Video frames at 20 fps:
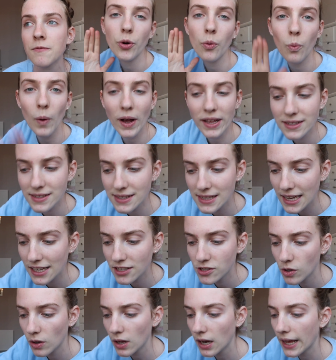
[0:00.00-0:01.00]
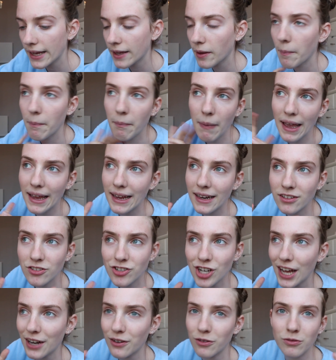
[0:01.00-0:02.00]
on a Wednesday, doing like a main
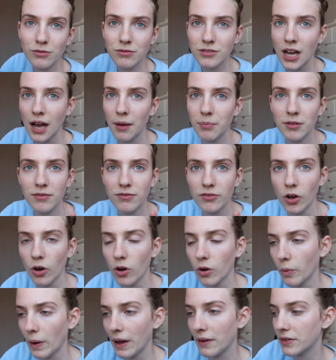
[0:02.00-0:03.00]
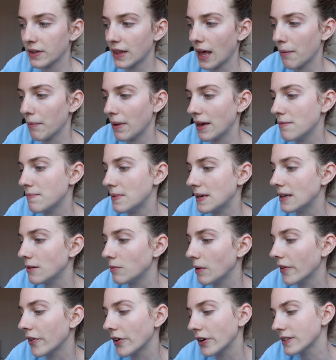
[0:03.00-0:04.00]
channel type of vlog, whatever that may be,
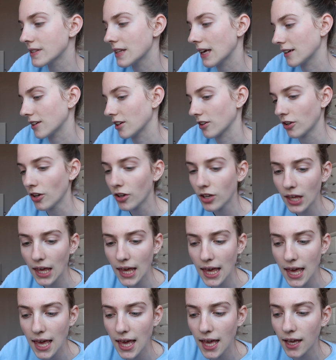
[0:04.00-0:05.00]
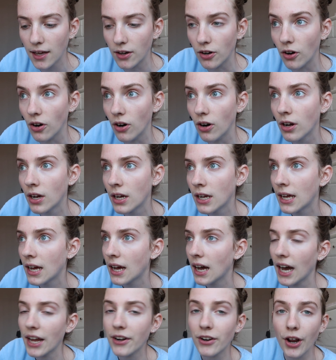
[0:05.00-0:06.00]
whether it's like a cooking or
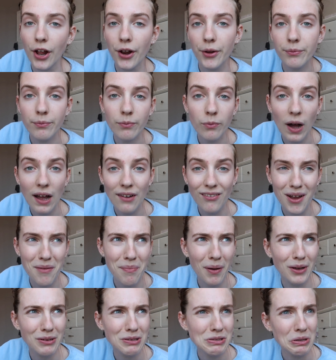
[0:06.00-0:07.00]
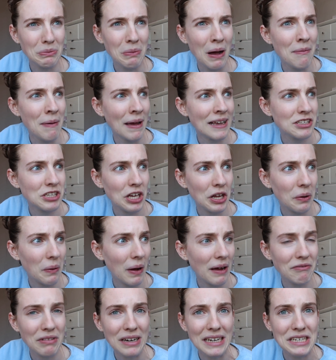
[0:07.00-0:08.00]
I don't know, whatever I post on my main channel.
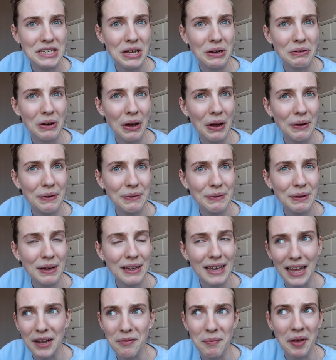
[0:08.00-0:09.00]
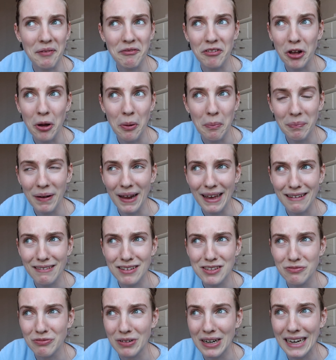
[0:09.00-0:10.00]
I really don't know. Getting a bit of
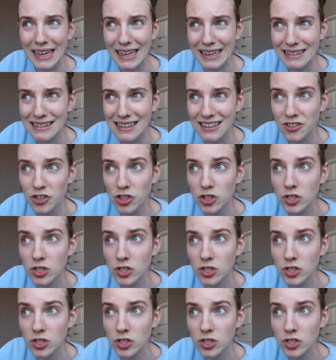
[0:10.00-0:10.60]
complex really, because